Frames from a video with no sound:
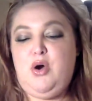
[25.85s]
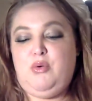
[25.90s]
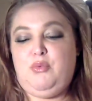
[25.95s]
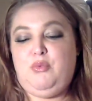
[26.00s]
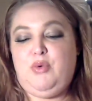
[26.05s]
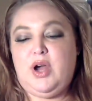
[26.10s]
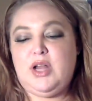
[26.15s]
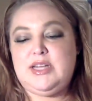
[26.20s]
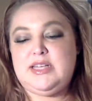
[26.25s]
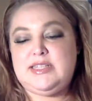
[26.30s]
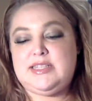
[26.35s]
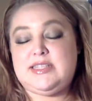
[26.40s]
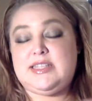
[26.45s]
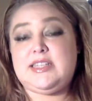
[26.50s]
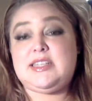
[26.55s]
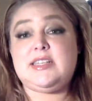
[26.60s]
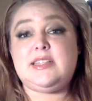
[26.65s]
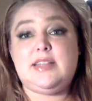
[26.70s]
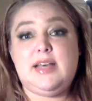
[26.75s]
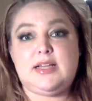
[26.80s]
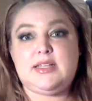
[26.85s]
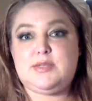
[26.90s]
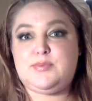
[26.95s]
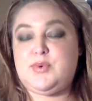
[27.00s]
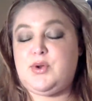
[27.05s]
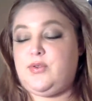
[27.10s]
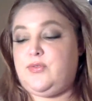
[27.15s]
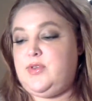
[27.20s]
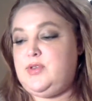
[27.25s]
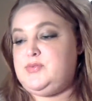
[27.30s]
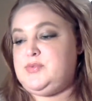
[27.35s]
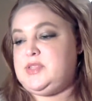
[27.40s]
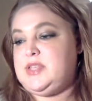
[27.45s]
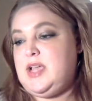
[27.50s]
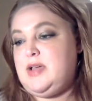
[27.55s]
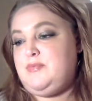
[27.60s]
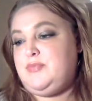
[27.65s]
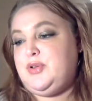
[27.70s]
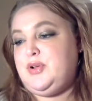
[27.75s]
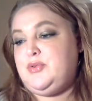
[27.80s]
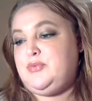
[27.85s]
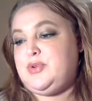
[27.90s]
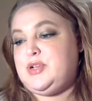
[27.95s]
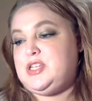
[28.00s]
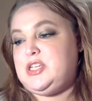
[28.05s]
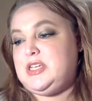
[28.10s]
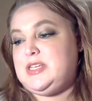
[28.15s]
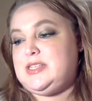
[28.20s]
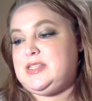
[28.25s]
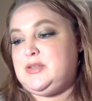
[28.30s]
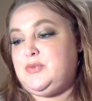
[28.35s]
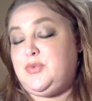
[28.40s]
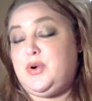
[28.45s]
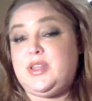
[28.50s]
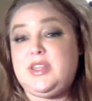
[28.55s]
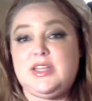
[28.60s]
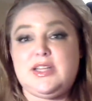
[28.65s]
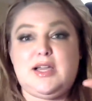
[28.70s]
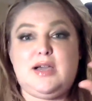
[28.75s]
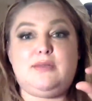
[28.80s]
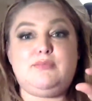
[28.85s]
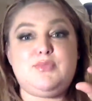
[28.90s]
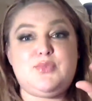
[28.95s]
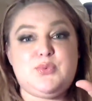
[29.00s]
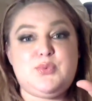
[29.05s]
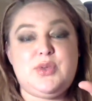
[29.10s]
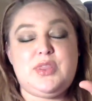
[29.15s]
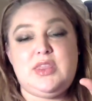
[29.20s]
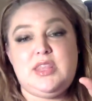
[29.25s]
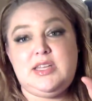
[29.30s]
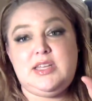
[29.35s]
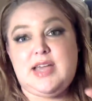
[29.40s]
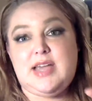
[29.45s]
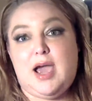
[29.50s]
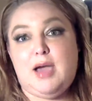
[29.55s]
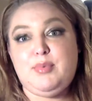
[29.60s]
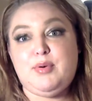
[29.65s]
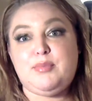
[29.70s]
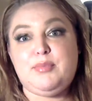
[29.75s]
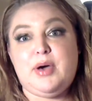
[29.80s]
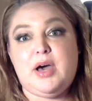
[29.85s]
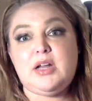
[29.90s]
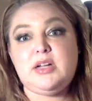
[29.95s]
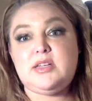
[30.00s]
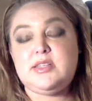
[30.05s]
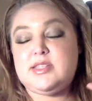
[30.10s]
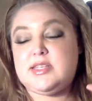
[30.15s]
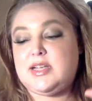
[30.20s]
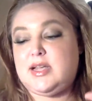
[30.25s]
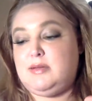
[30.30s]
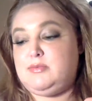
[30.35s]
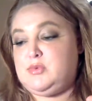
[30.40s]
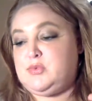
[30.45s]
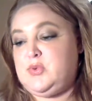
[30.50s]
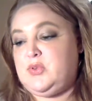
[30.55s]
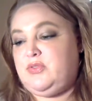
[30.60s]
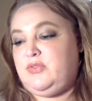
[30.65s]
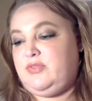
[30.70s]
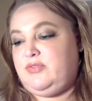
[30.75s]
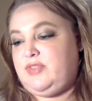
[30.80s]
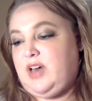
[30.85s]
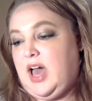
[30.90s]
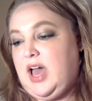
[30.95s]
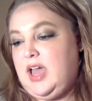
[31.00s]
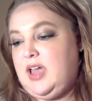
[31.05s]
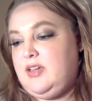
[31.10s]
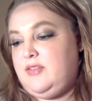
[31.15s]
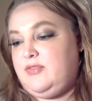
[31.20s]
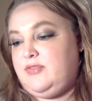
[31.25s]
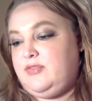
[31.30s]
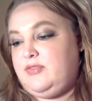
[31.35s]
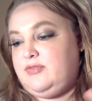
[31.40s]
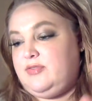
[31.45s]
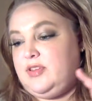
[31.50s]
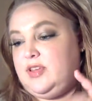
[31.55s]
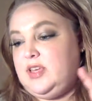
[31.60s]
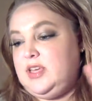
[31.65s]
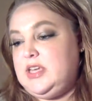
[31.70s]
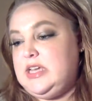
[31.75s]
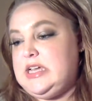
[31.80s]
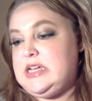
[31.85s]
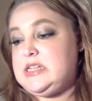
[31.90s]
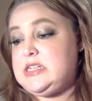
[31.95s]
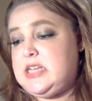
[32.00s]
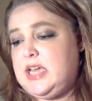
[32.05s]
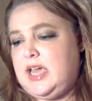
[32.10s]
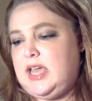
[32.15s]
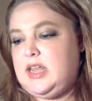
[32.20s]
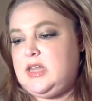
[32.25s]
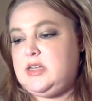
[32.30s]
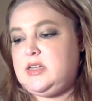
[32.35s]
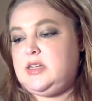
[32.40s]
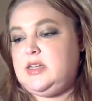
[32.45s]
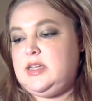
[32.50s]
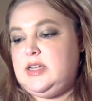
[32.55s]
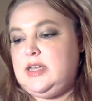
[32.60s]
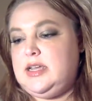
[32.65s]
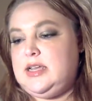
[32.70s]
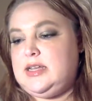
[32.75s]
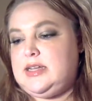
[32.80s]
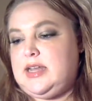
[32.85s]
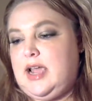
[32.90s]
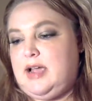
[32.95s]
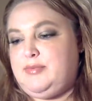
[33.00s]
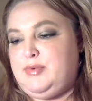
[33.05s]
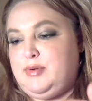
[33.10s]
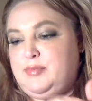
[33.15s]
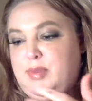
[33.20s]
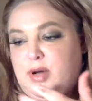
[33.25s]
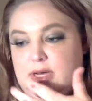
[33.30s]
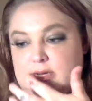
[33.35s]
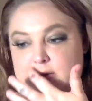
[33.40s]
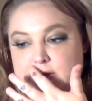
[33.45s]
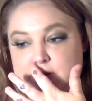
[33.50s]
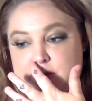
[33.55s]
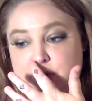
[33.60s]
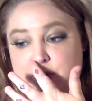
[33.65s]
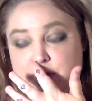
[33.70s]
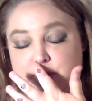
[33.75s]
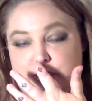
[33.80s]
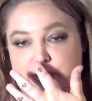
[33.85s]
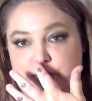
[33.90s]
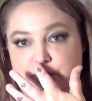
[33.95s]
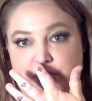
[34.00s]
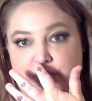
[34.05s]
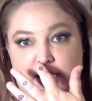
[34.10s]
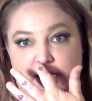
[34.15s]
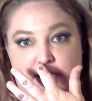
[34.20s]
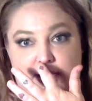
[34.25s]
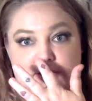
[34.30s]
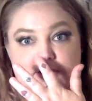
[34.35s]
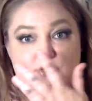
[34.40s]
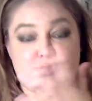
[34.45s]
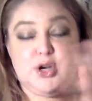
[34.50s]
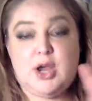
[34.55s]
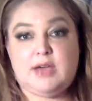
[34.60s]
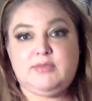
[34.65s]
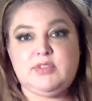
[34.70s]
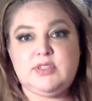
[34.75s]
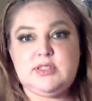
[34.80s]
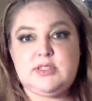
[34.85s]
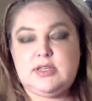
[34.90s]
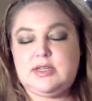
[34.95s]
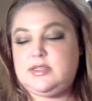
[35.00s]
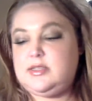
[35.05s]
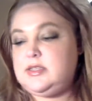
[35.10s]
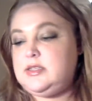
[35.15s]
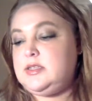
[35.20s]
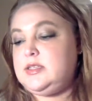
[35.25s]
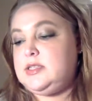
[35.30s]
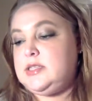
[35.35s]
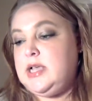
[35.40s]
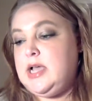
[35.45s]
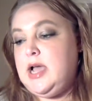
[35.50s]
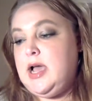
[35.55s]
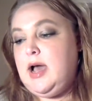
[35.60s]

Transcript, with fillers: One is the deluxe perfume sampler, which is the one that comes with the dabber bottles. It comes with five, ten dabber bottles or tri- travel sizes.